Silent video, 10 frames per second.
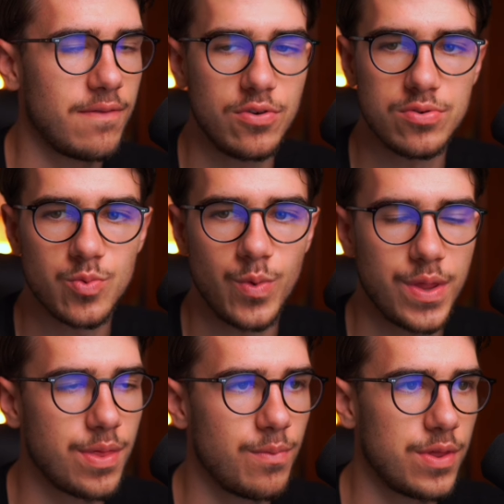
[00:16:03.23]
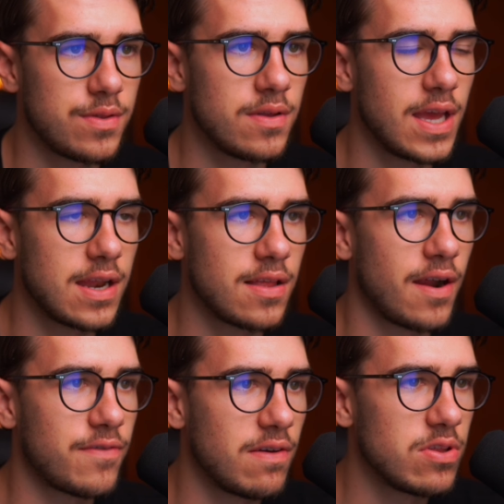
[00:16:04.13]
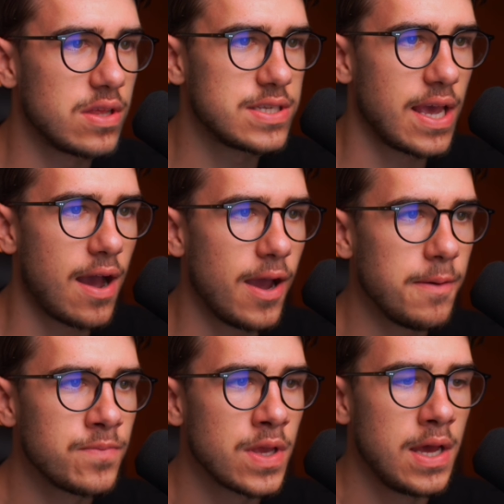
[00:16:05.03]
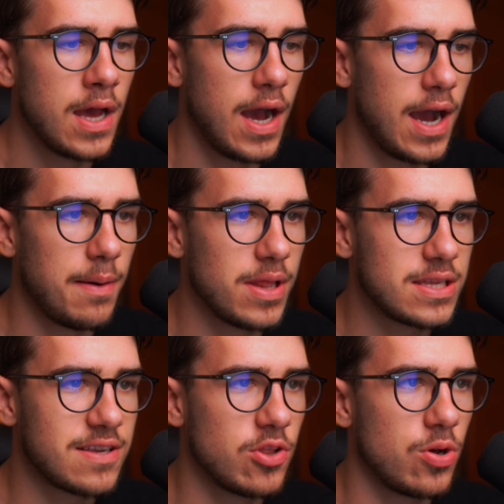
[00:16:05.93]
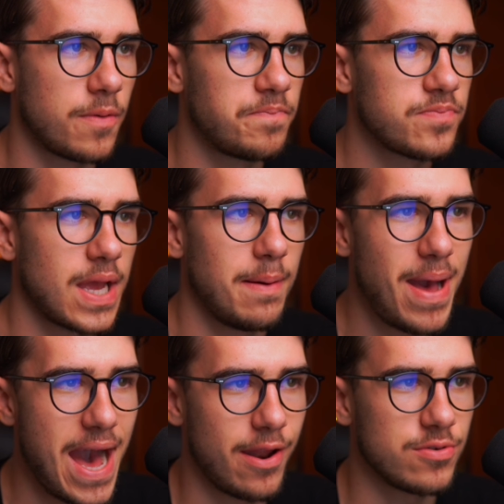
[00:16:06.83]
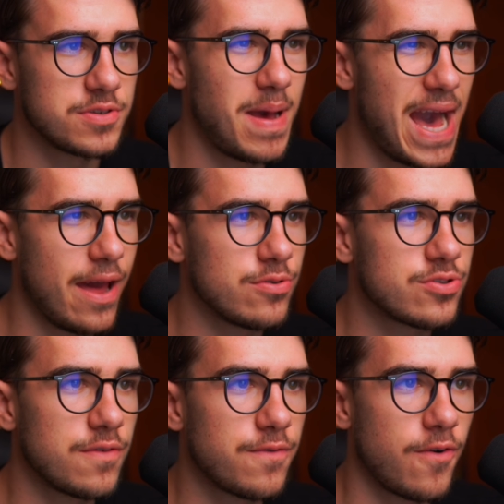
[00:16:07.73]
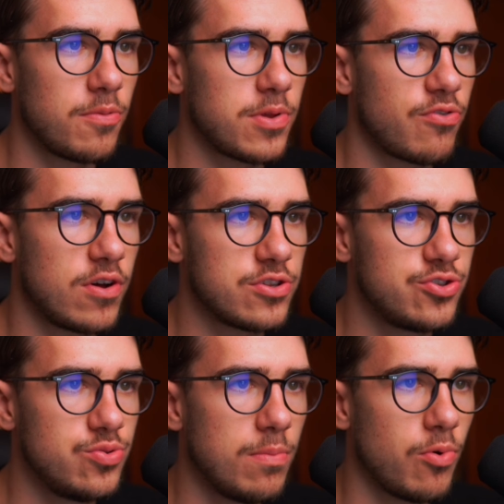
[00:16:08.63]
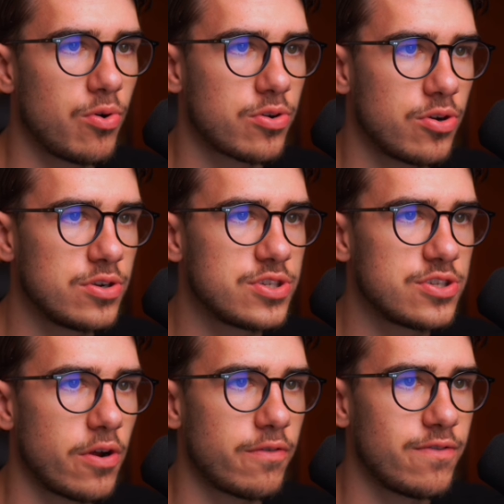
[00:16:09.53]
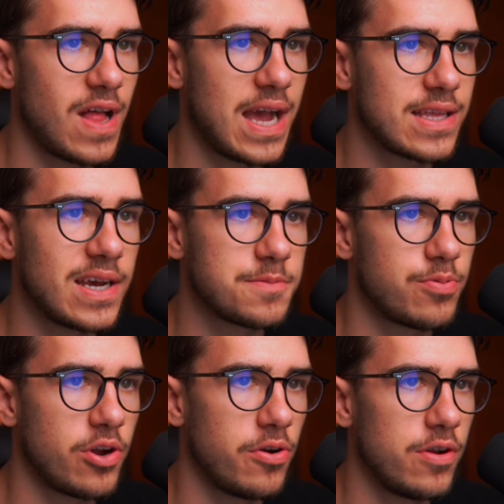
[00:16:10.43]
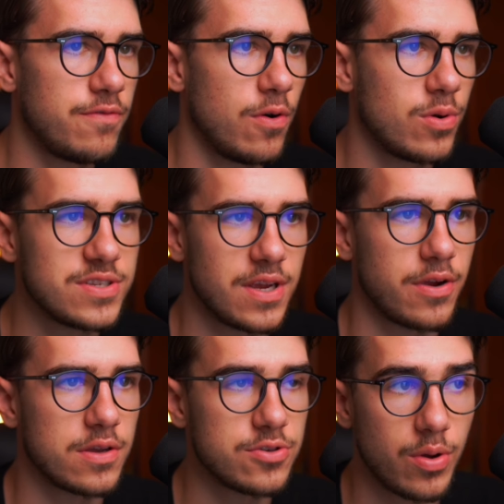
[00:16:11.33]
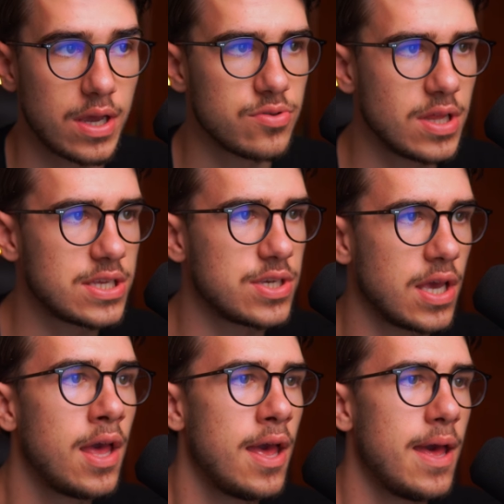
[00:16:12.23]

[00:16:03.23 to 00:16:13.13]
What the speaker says: that I've used with the data that I've given this AI. But let's have a look. Patterns. Patterns confirmed across 2 or more occurrences are flagged as priority focus areas. Okay, so let's see.